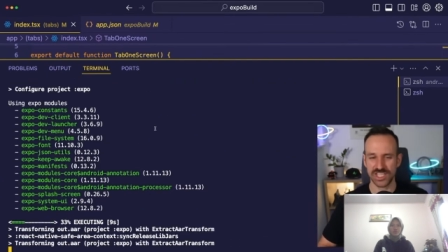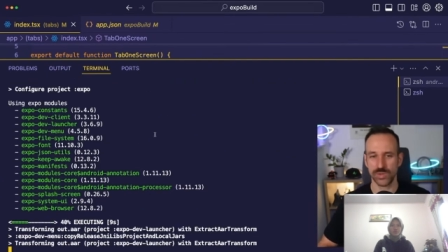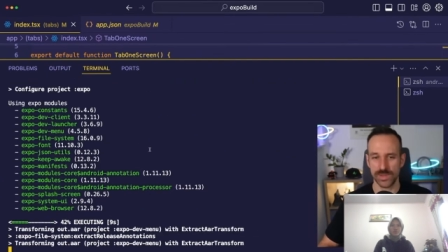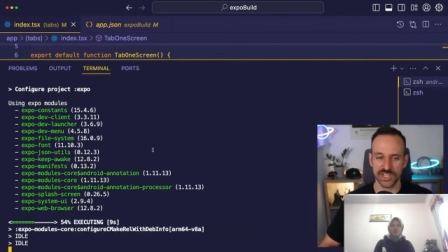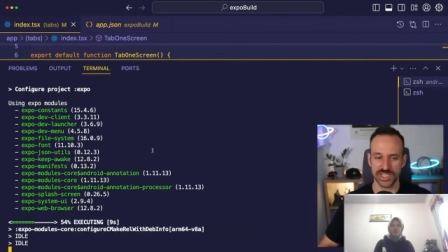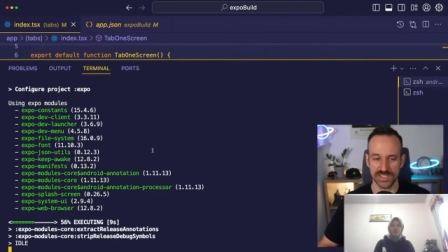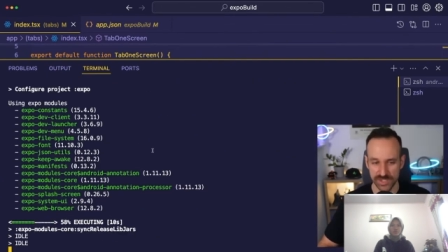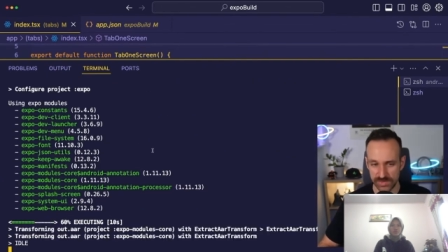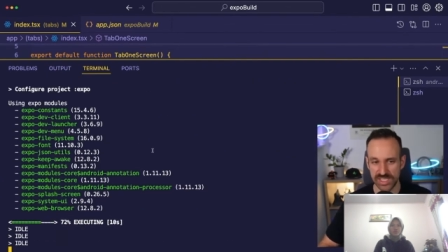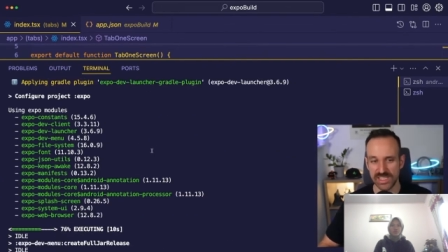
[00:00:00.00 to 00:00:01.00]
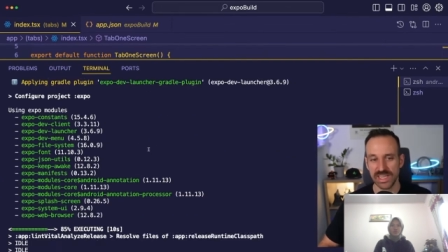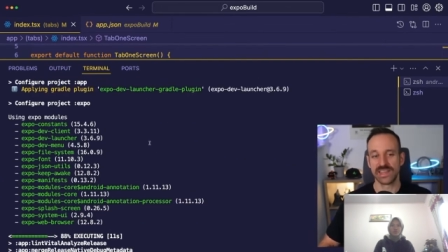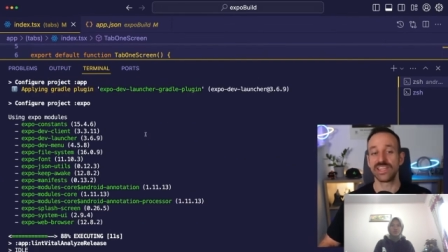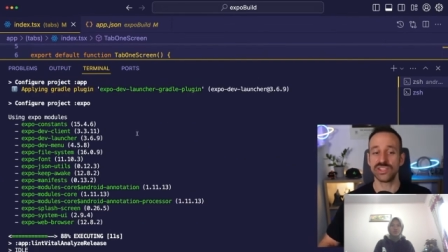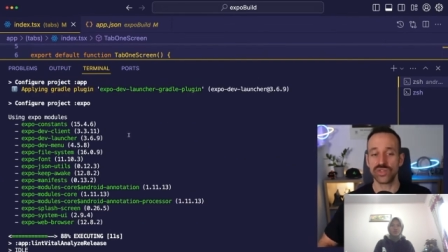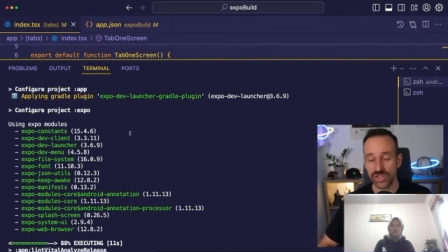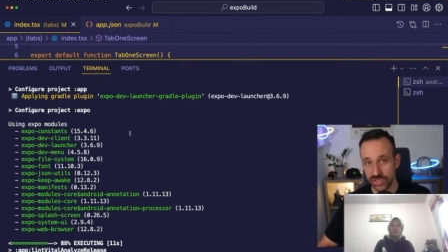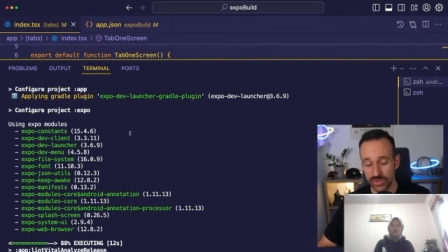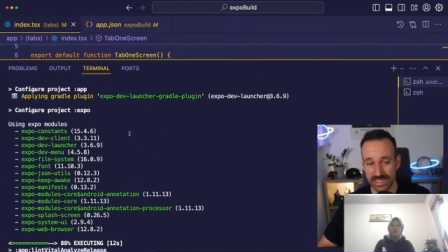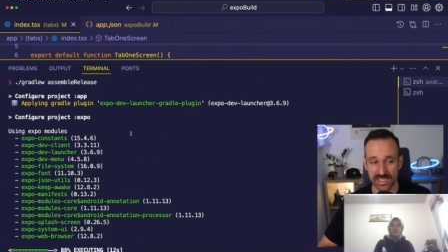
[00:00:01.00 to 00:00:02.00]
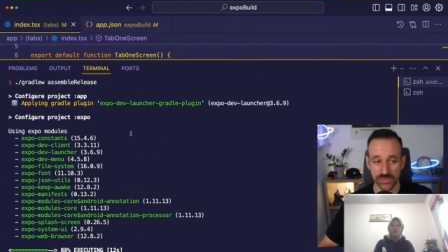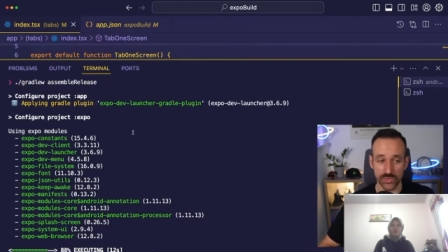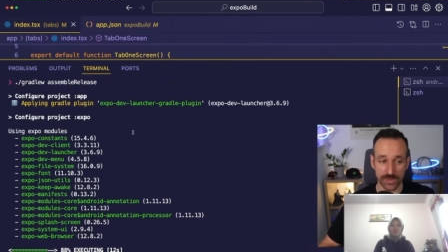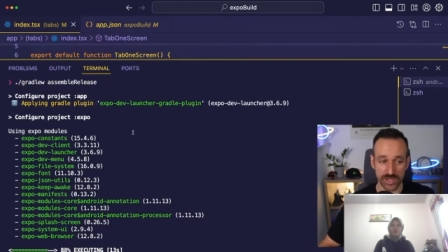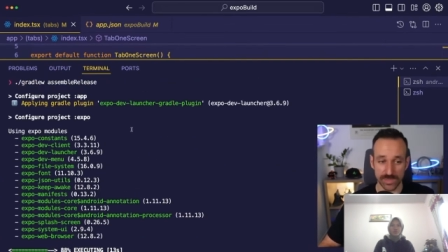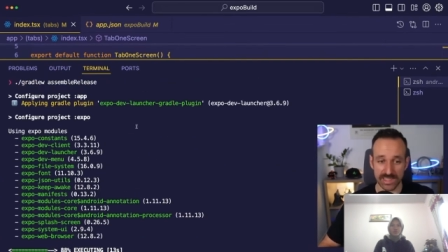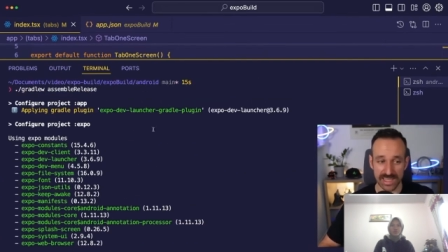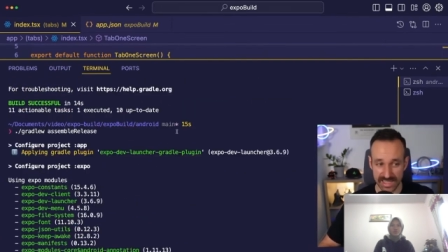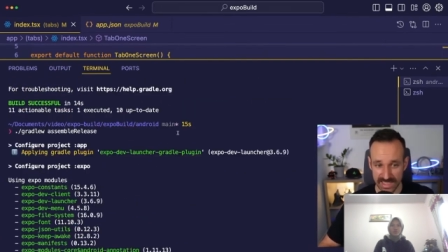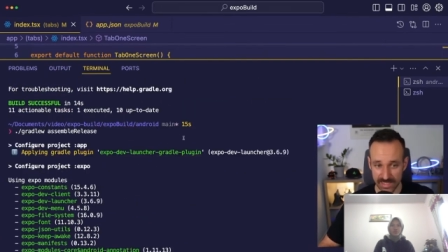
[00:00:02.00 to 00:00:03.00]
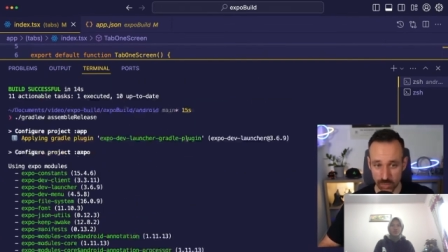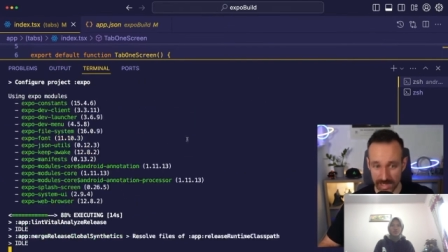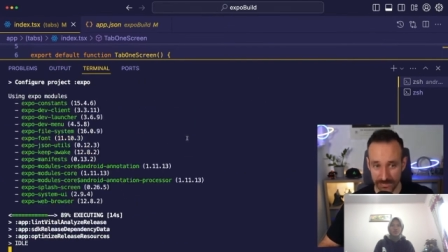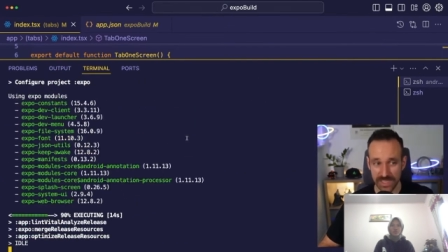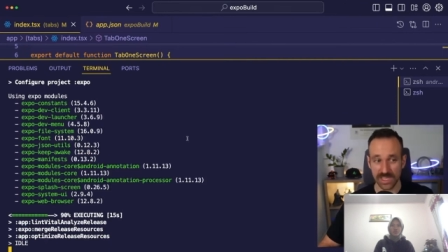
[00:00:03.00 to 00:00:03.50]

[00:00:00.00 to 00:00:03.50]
I just want to mention it so you've seen it, that you could do that stuff from the command line as well.